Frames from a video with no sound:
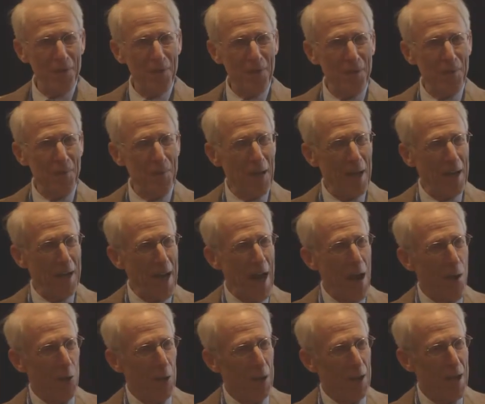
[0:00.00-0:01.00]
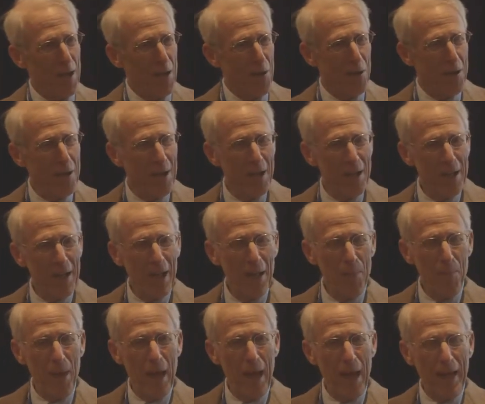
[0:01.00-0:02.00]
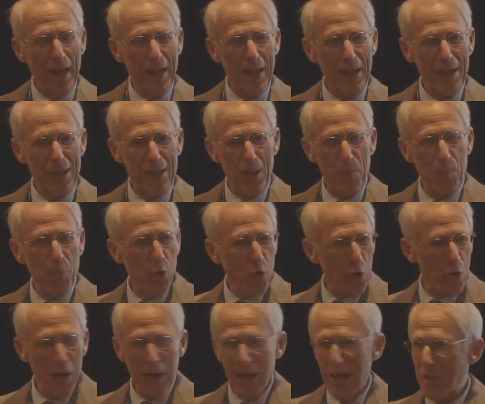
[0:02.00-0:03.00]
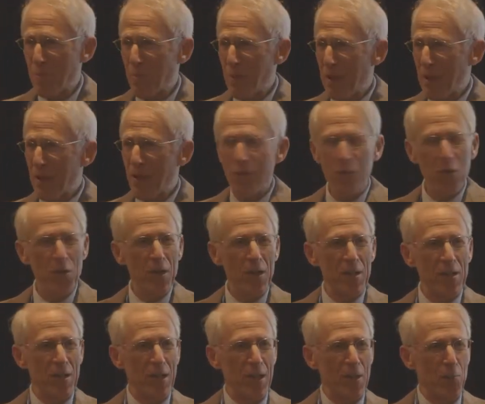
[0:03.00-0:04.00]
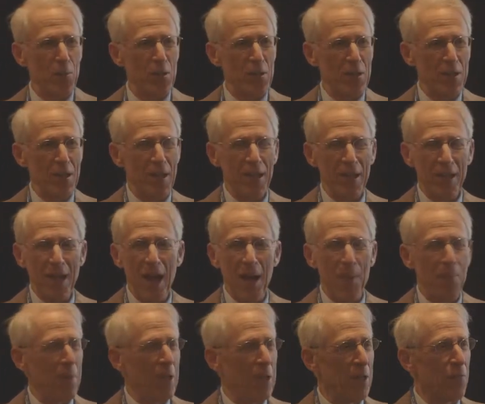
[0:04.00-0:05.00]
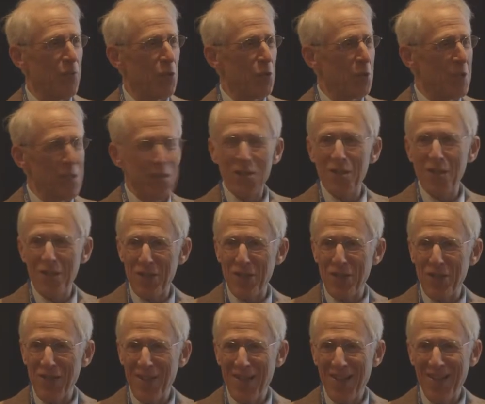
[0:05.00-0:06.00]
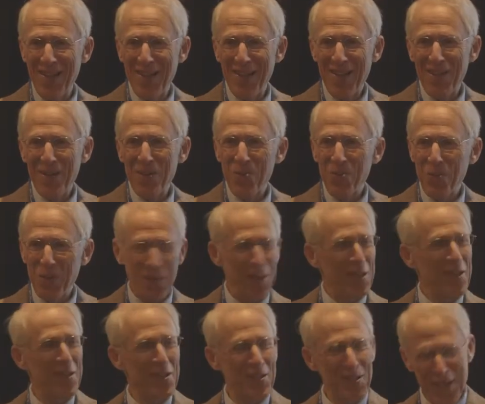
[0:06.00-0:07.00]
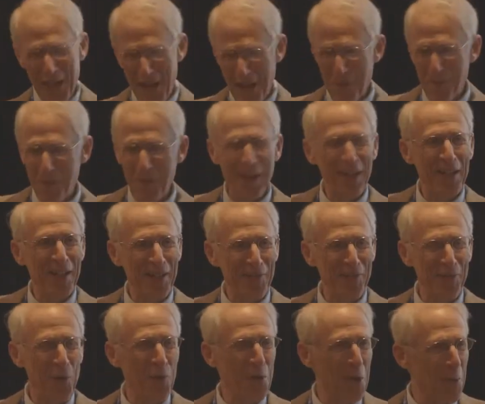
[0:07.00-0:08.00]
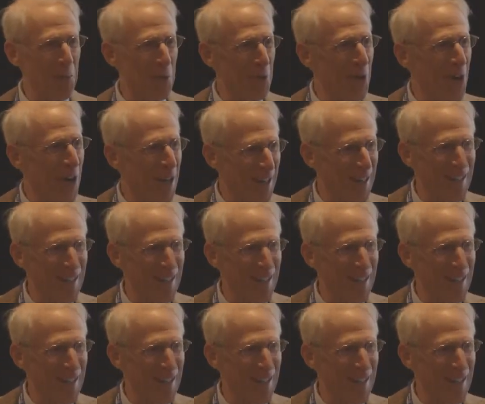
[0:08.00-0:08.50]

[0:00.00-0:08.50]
about an hour later, came back and said, Paul asked me to give you this, and it was a copy of Ulysses with his name and a phone number on